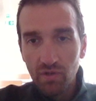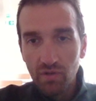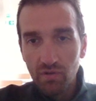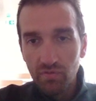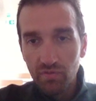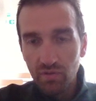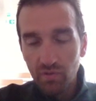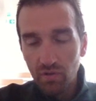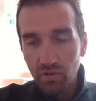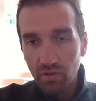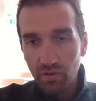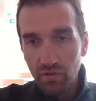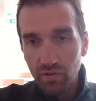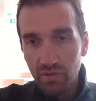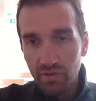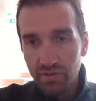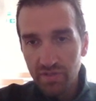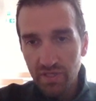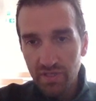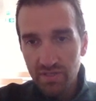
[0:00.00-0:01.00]
for the
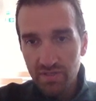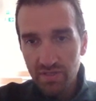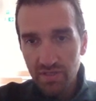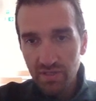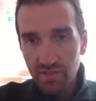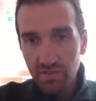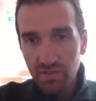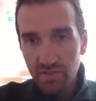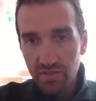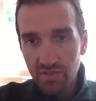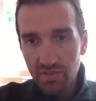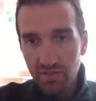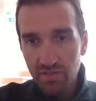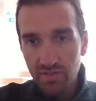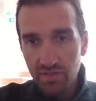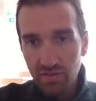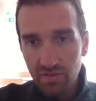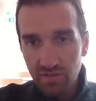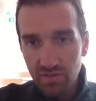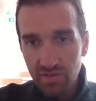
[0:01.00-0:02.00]
10 sentences
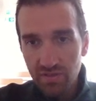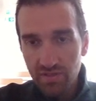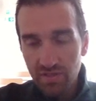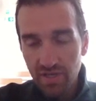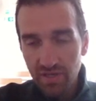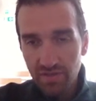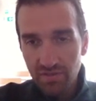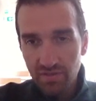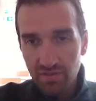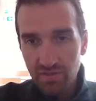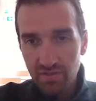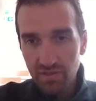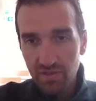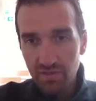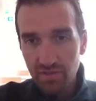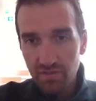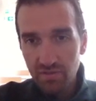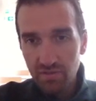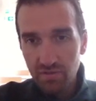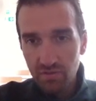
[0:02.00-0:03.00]
in this
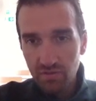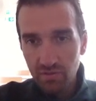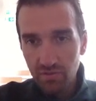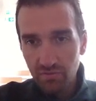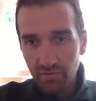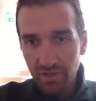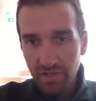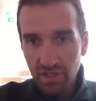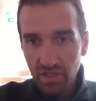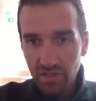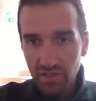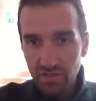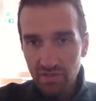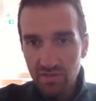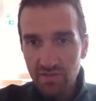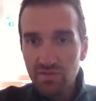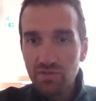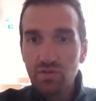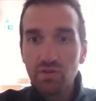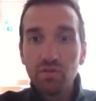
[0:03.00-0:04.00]
exercise correctly
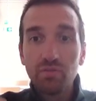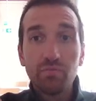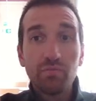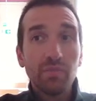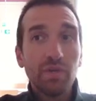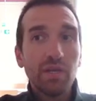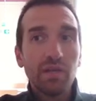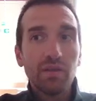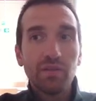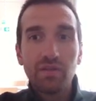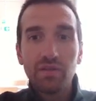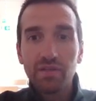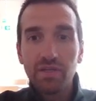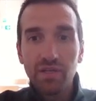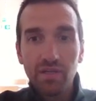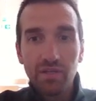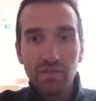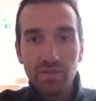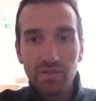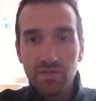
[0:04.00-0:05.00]
does not mean that they
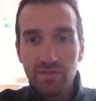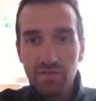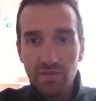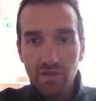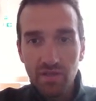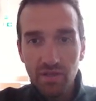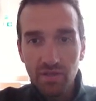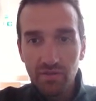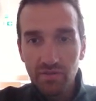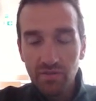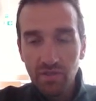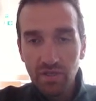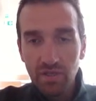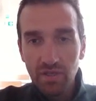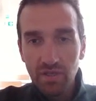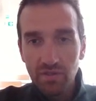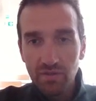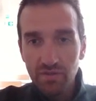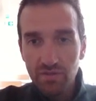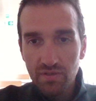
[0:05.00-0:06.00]
understand
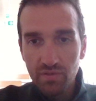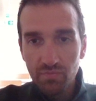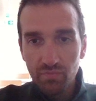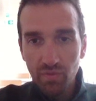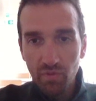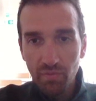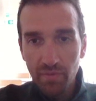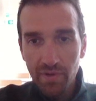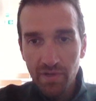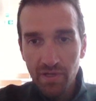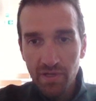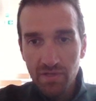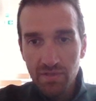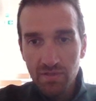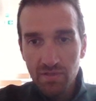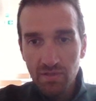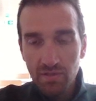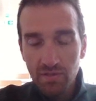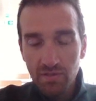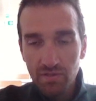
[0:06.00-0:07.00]
the simple
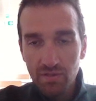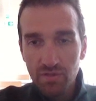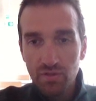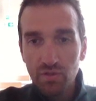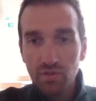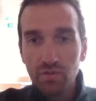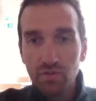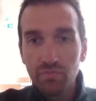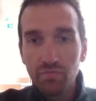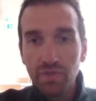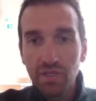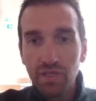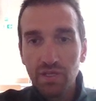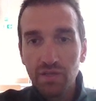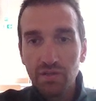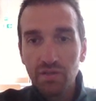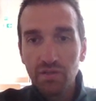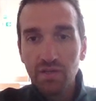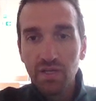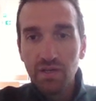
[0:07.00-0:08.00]
past, does not
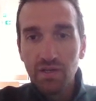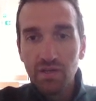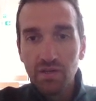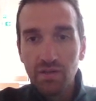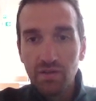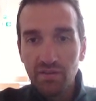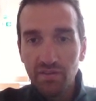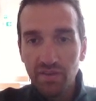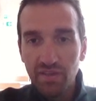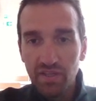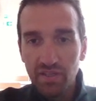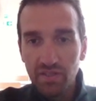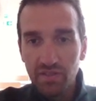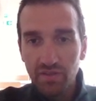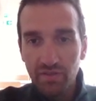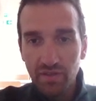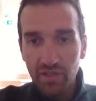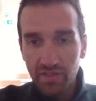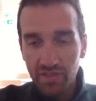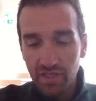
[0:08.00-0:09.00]
mean
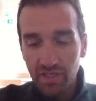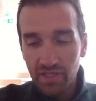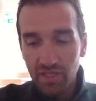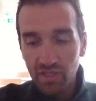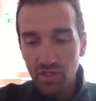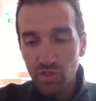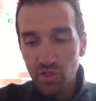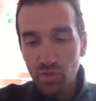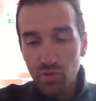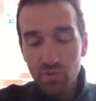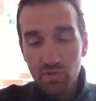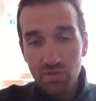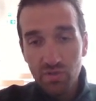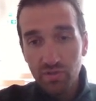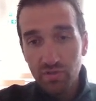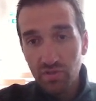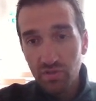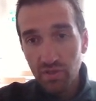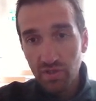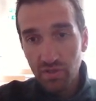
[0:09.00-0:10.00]
that they can use
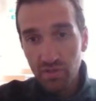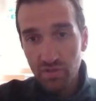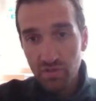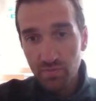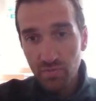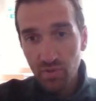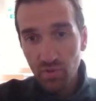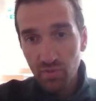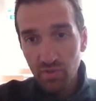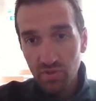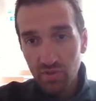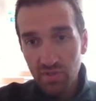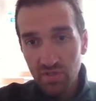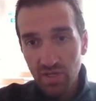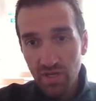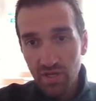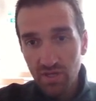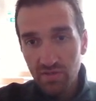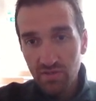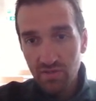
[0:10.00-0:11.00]
it in a spoken
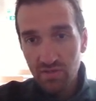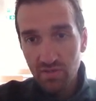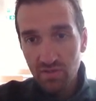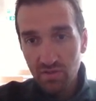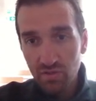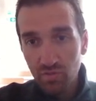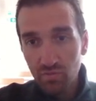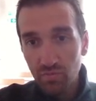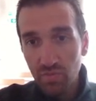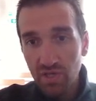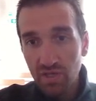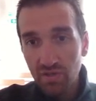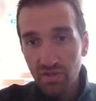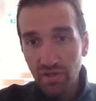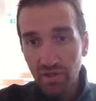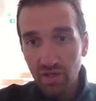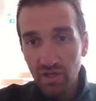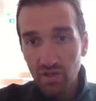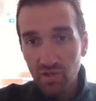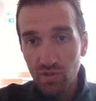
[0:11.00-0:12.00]
text, does not mean
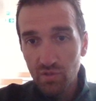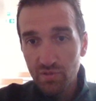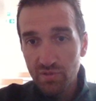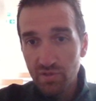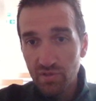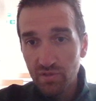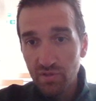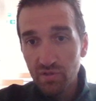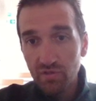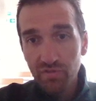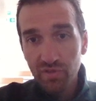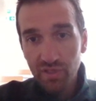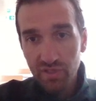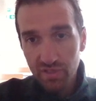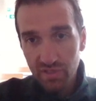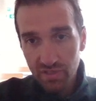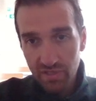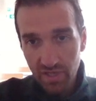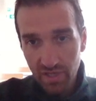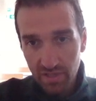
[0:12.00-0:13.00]
they can use it in a
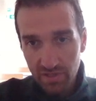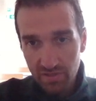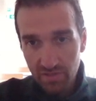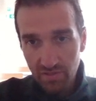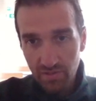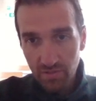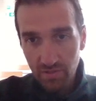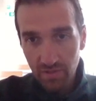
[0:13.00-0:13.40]
written text.